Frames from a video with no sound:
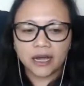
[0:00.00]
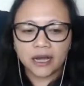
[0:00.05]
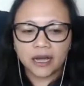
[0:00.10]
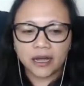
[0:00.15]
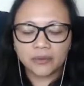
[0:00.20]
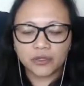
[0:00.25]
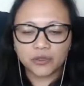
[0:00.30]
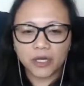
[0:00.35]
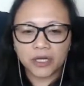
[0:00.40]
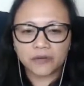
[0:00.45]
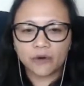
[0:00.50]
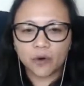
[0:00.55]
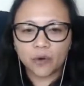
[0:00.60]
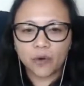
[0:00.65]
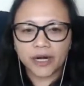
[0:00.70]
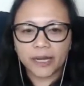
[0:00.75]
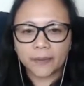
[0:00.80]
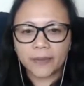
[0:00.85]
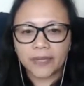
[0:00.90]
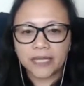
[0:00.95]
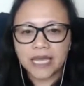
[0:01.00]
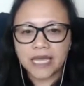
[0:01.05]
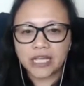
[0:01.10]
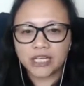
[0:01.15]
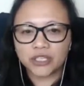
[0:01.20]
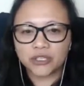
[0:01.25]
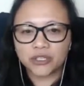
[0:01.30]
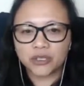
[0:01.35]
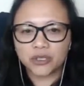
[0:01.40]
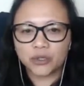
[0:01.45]
straightforward
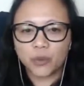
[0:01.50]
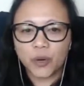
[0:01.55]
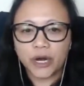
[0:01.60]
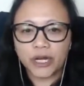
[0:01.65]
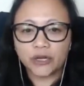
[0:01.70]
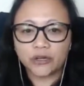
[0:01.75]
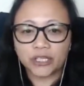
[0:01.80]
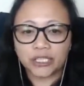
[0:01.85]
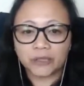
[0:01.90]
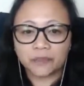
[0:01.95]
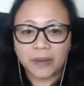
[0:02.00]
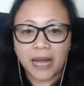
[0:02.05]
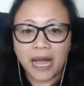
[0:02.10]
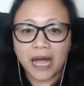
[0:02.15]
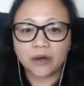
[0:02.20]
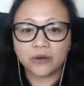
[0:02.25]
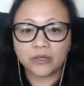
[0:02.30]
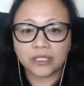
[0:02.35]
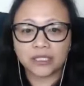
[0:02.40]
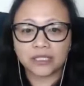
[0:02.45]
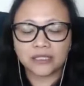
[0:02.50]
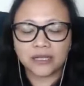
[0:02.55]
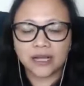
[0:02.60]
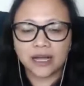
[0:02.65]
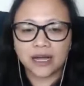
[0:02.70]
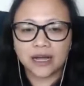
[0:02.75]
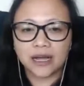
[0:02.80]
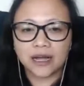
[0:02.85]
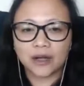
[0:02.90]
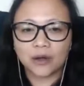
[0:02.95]
application where your spouse
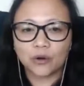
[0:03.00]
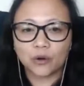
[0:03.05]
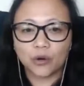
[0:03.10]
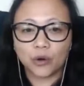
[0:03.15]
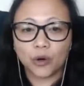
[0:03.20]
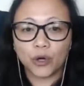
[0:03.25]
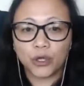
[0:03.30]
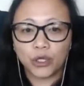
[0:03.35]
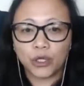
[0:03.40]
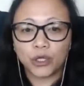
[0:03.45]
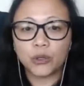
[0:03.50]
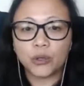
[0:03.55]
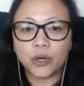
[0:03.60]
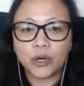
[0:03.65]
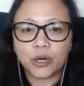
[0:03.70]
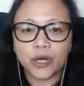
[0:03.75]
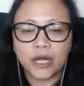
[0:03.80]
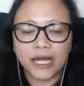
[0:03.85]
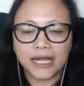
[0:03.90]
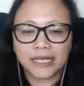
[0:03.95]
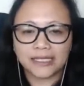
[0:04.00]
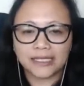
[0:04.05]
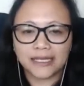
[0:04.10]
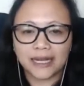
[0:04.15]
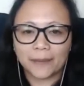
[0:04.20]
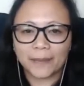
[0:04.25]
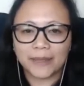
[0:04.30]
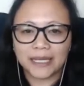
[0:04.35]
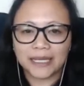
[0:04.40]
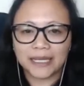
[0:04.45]
or you as an
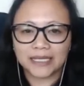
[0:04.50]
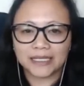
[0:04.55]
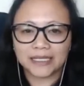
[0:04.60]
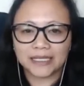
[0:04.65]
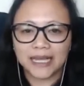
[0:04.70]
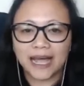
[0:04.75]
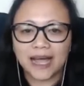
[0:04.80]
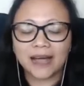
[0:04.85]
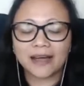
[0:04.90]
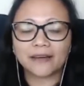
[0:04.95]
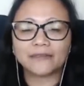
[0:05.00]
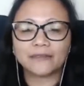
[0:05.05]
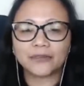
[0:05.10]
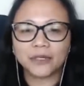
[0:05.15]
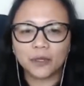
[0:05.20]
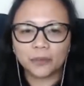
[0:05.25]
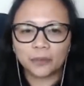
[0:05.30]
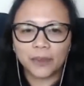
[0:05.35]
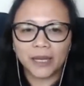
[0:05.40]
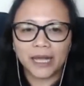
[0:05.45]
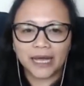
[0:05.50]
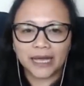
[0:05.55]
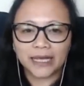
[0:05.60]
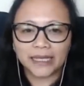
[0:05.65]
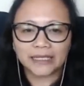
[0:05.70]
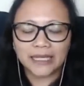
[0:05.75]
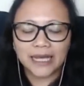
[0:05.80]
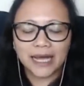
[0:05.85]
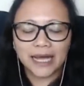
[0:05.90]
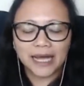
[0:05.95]
applicant has complied
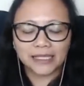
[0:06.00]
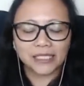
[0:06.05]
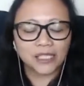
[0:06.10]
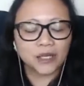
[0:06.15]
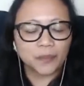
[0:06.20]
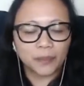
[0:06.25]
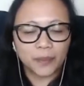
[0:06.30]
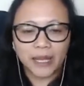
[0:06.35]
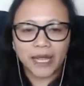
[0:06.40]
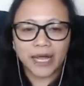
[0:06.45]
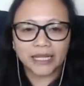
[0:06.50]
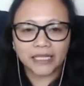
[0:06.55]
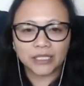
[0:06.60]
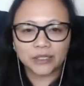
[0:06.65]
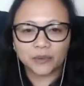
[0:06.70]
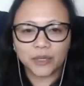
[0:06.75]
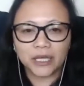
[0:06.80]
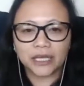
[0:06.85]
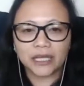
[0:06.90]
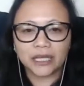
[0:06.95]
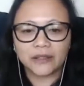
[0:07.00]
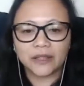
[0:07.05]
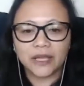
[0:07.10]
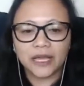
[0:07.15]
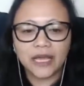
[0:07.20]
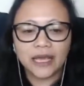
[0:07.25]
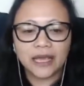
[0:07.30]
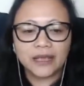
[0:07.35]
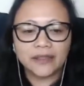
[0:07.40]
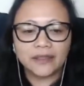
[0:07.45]
with
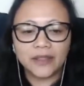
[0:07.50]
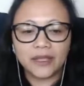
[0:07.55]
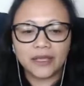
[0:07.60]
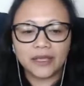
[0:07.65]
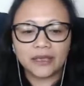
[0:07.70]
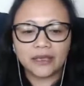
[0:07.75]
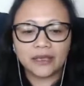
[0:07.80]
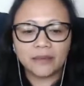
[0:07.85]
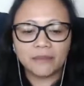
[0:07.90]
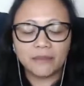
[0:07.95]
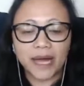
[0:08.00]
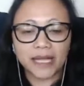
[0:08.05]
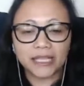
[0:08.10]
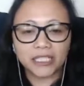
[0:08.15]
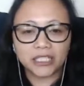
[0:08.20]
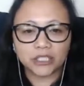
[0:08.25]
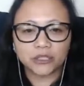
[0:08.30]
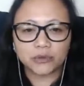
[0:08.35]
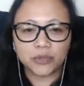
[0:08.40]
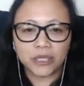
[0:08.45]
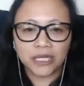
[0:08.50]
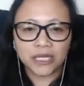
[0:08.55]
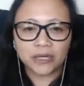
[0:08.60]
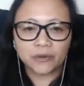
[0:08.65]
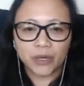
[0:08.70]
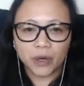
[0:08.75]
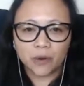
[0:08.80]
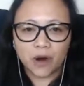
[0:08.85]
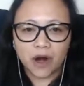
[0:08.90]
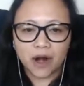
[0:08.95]
the mandatory
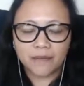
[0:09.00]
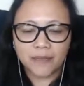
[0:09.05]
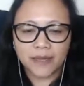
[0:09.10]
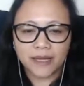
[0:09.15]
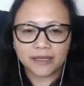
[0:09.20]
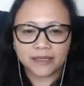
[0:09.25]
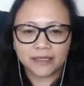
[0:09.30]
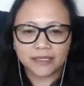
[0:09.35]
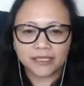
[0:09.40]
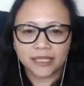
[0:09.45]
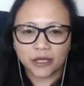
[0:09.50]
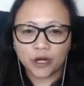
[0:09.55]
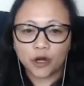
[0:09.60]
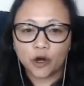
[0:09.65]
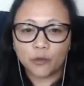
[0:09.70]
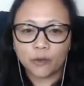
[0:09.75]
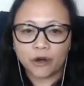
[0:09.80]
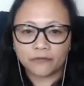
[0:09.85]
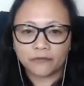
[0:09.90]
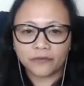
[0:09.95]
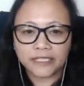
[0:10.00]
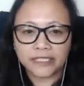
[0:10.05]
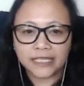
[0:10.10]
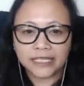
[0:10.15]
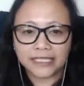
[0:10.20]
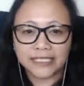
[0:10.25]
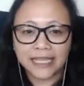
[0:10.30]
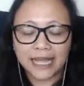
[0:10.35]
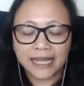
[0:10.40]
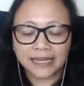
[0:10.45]
requirements that the Home Office has
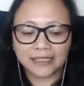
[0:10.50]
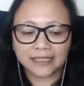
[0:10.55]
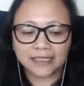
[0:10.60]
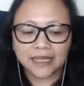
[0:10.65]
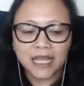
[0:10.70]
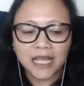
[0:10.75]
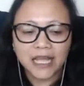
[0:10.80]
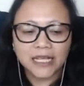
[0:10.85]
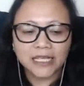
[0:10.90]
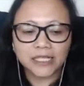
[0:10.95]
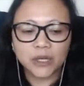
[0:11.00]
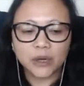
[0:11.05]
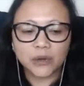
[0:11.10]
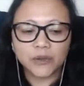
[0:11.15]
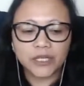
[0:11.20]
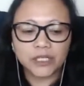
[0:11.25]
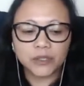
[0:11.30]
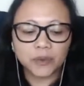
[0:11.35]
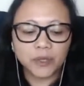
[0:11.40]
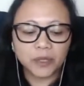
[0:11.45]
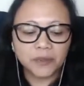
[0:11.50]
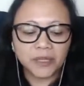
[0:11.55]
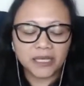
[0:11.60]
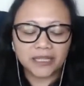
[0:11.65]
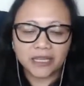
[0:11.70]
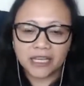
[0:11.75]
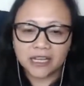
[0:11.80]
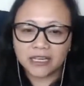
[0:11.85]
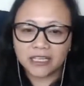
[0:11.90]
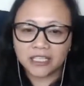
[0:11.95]
set. So this will be the
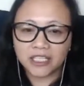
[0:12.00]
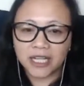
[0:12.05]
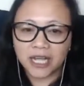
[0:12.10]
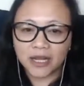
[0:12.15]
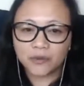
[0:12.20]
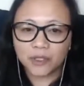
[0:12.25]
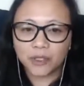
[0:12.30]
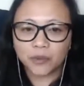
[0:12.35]
English language